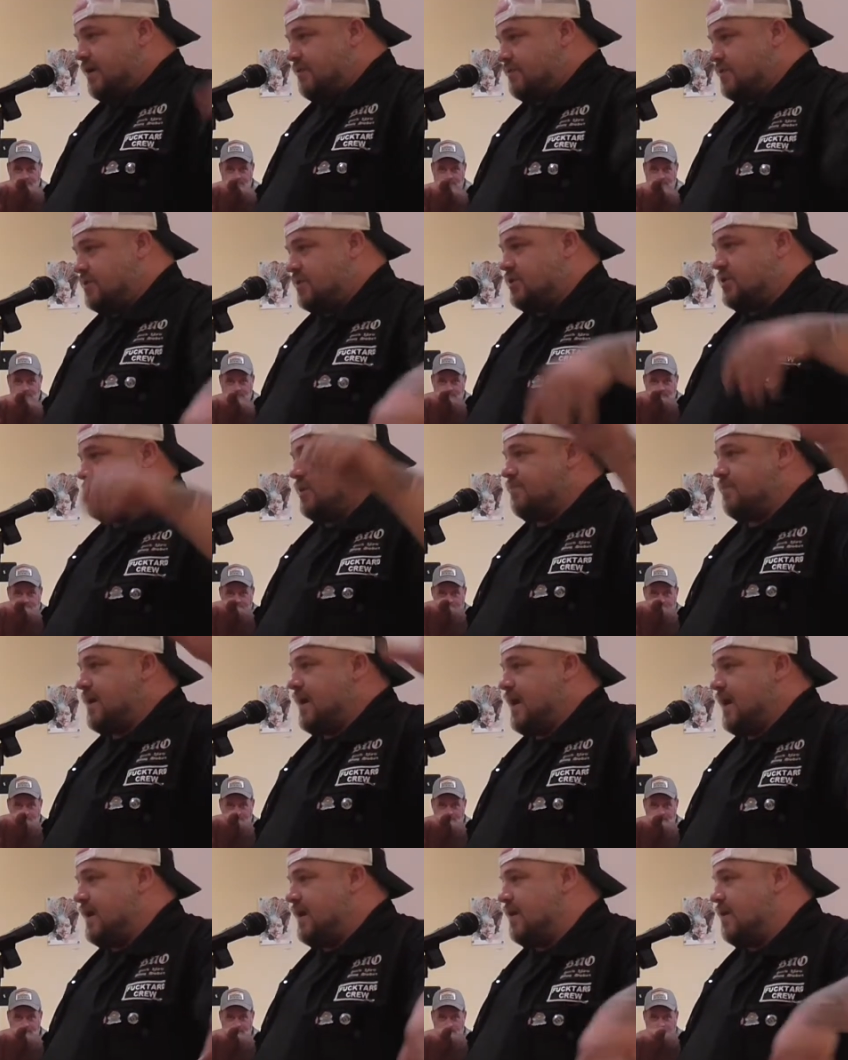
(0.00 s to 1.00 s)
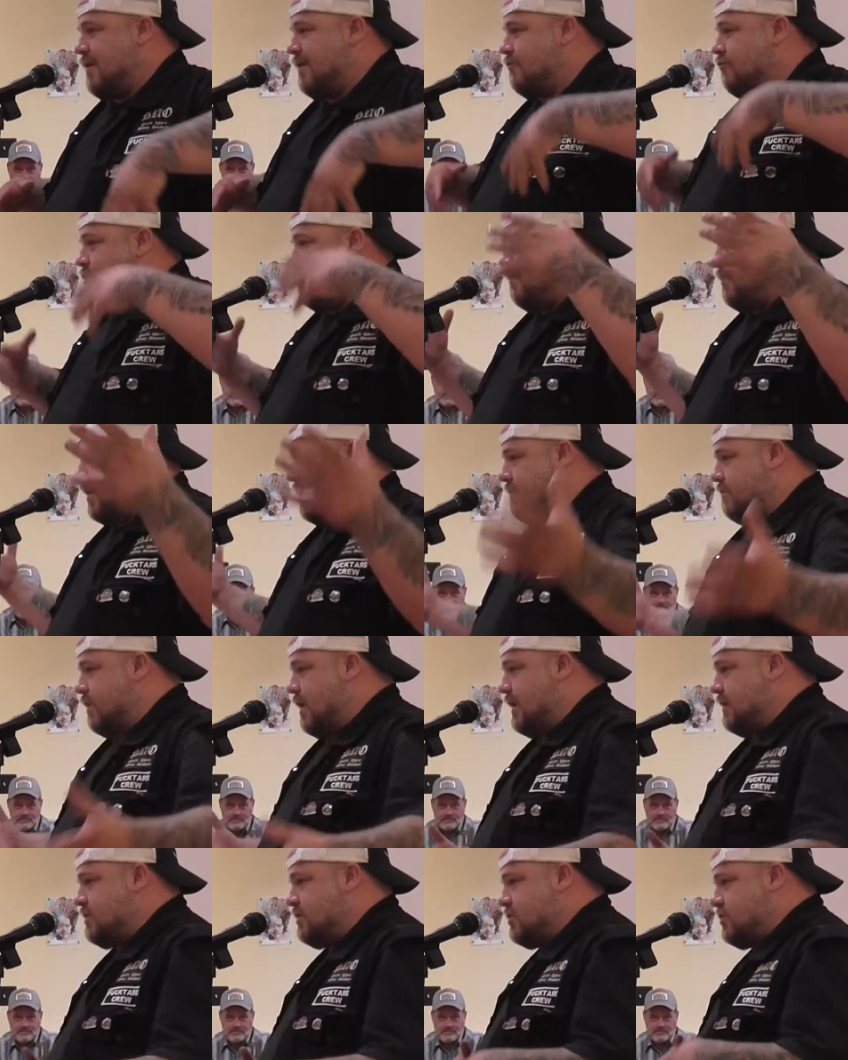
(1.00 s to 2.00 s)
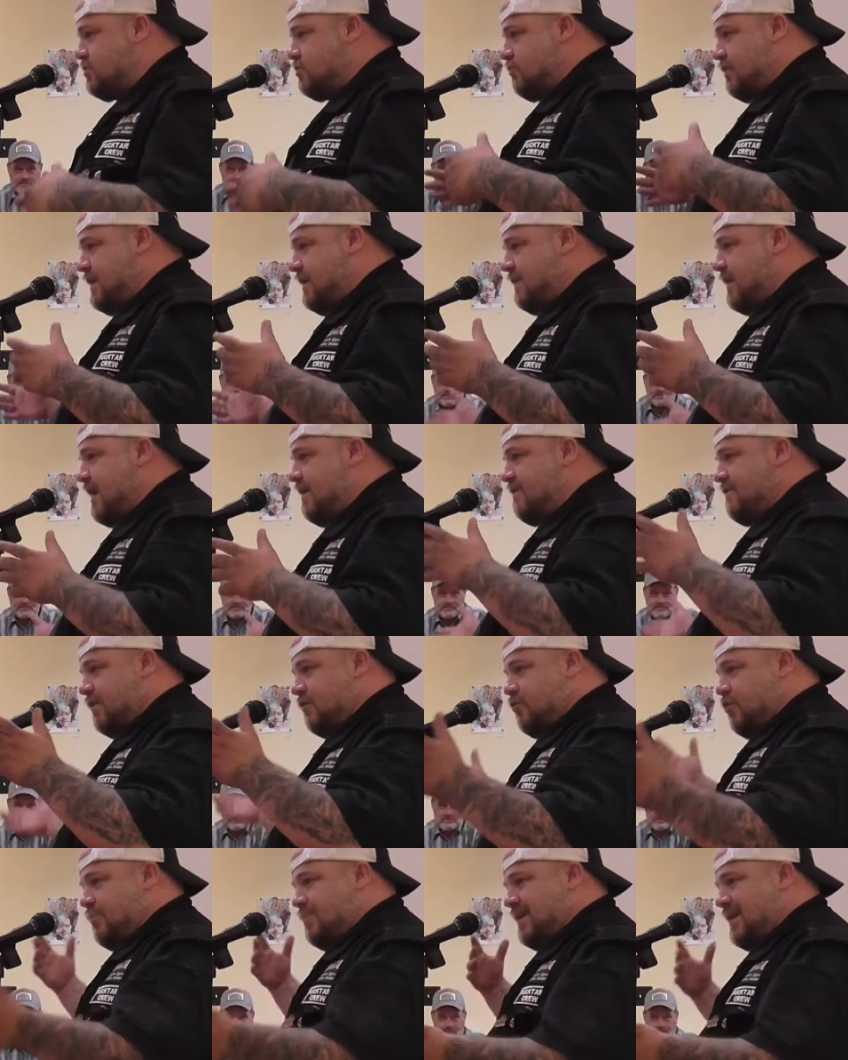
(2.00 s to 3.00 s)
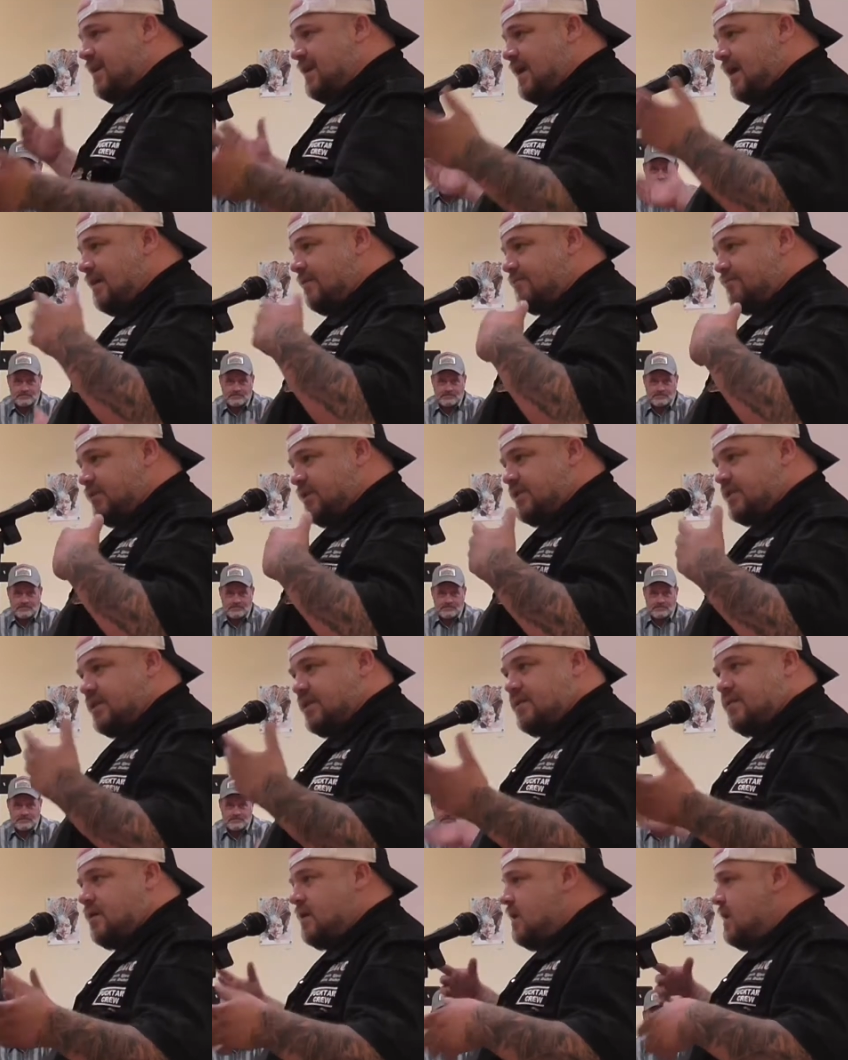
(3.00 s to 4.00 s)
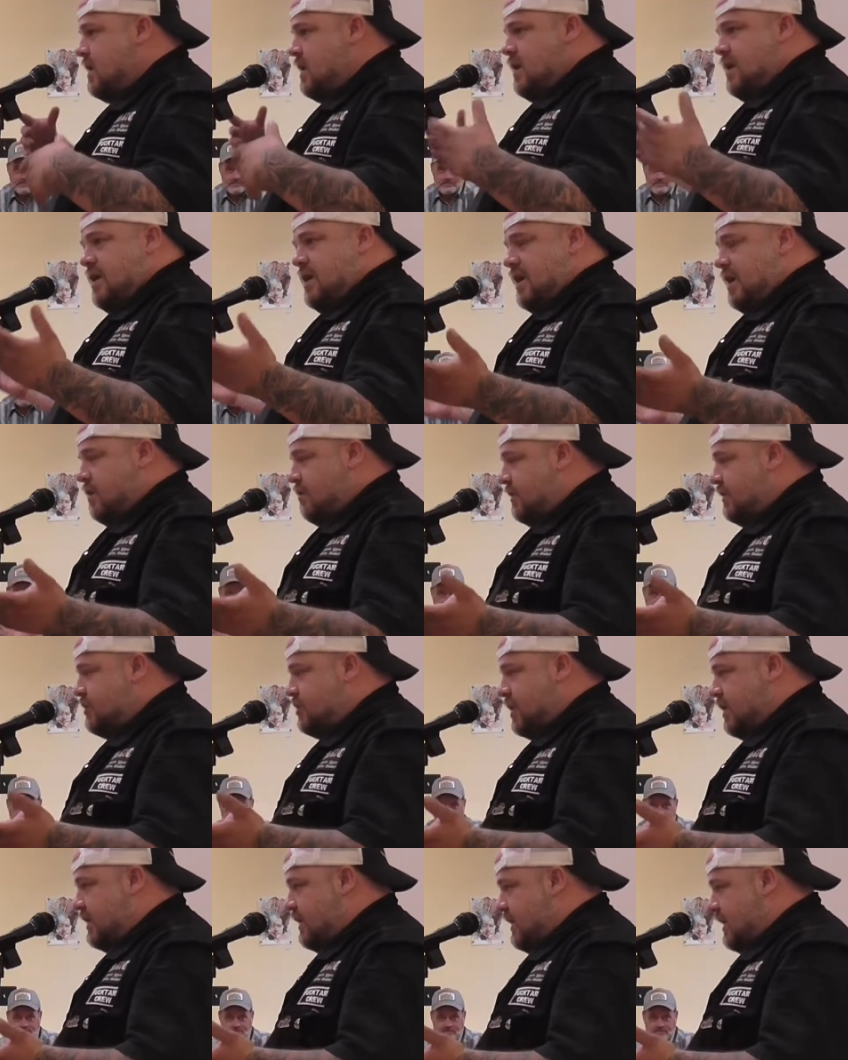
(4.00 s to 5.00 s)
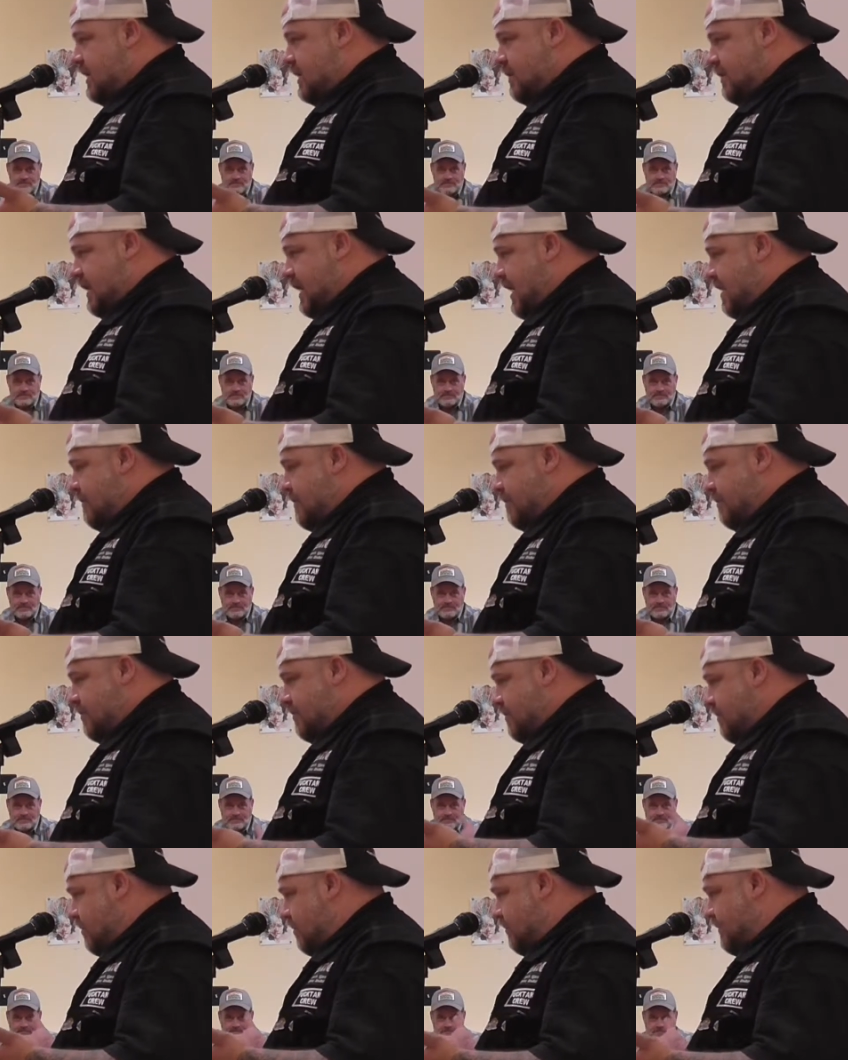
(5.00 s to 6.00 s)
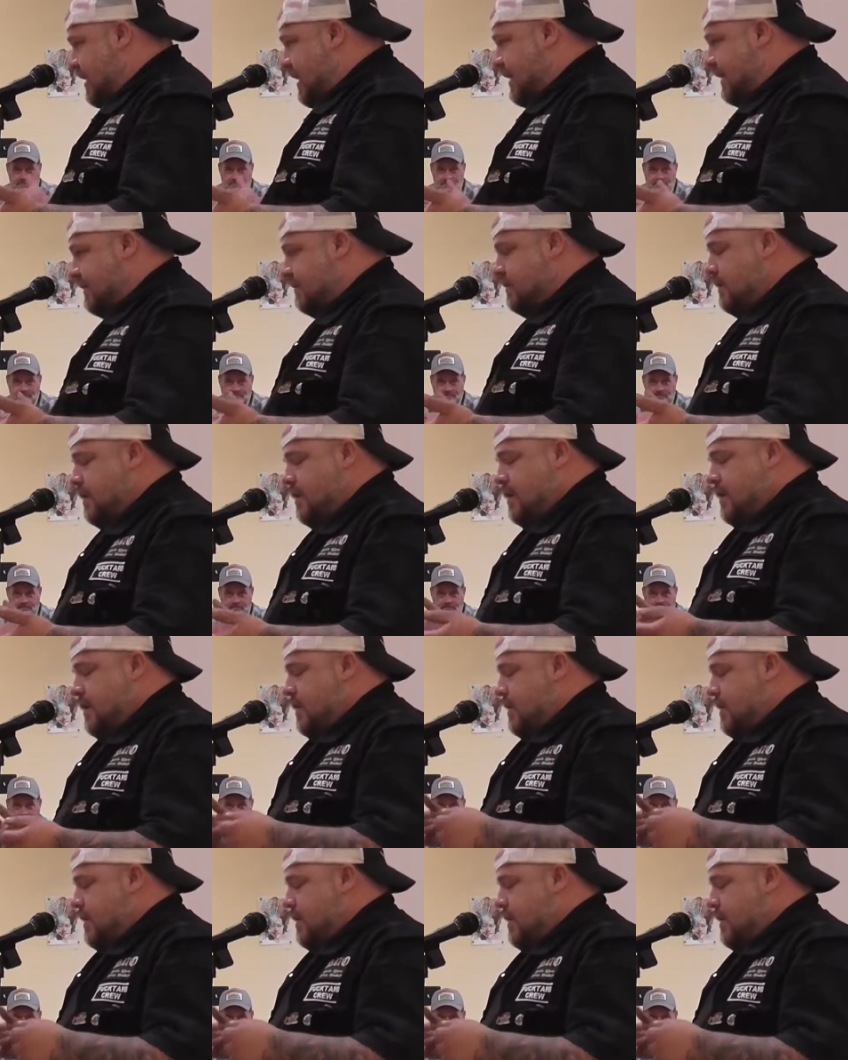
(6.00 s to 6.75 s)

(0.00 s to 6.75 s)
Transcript: I was the shitbag, I grew up punk rock, street life. I grew up in and out of prison, a junkie, a gang member, the whole nine.